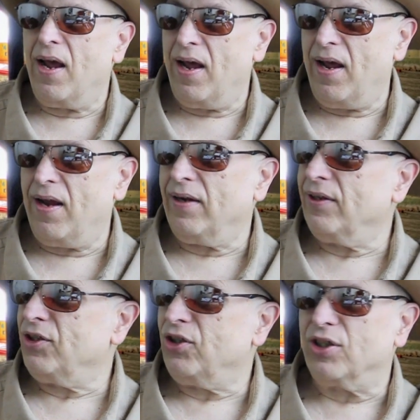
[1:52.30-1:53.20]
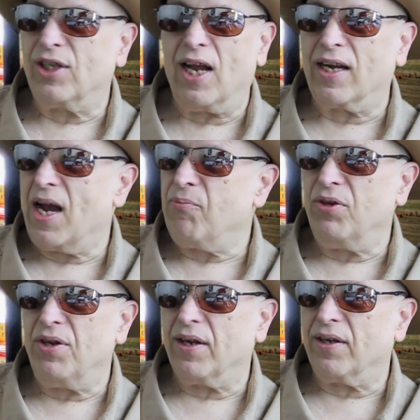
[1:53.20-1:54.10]
And just like I
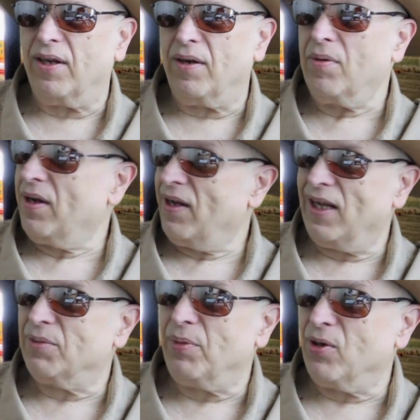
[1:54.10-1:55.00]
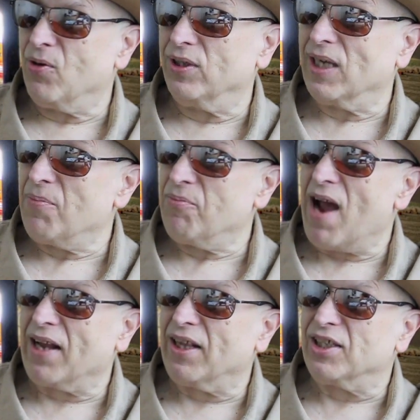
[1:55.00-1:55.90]
predicted, it's because I
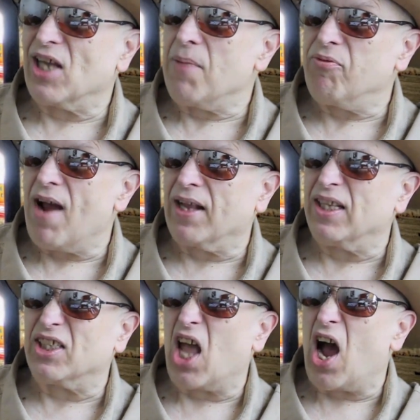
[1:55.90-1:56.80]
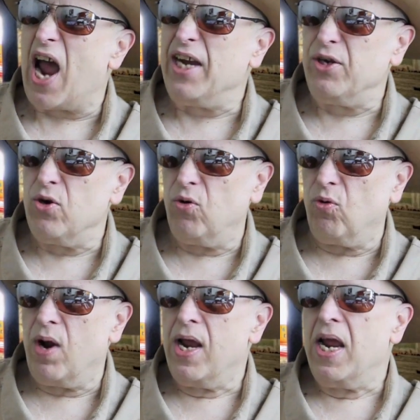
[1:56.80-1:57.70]
practiced. I
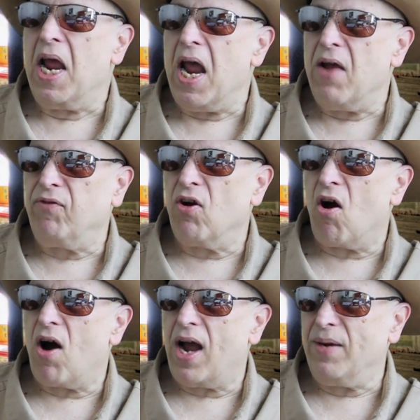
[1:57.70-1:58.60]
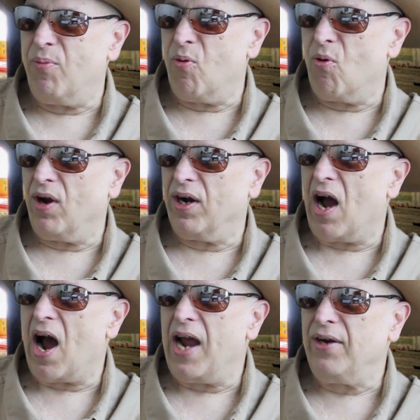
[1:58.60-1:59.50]
knew every high board,
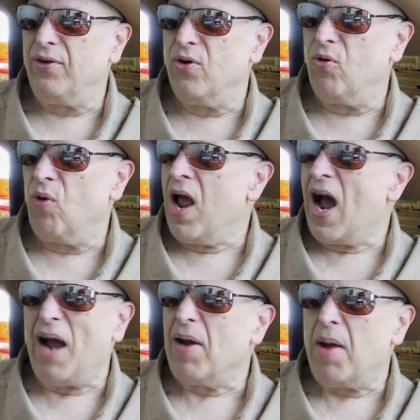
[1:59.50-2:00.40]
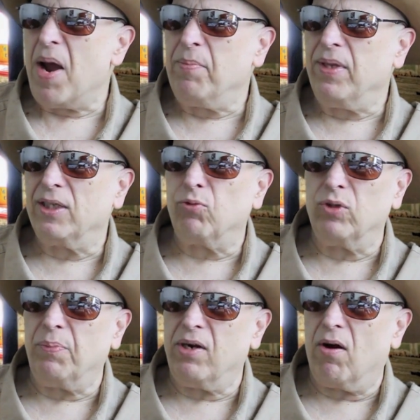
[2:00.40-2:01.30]
I knew. I mean, this was
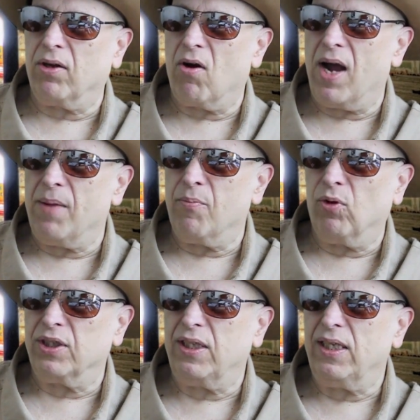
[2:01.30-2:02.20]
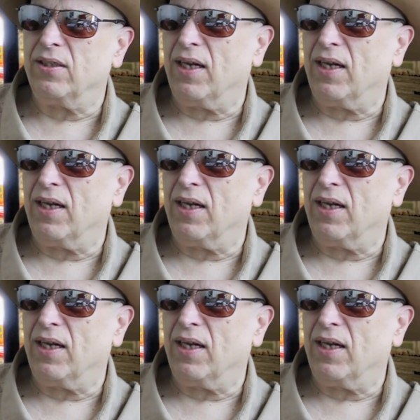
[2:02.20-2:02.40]
beyond high boards. These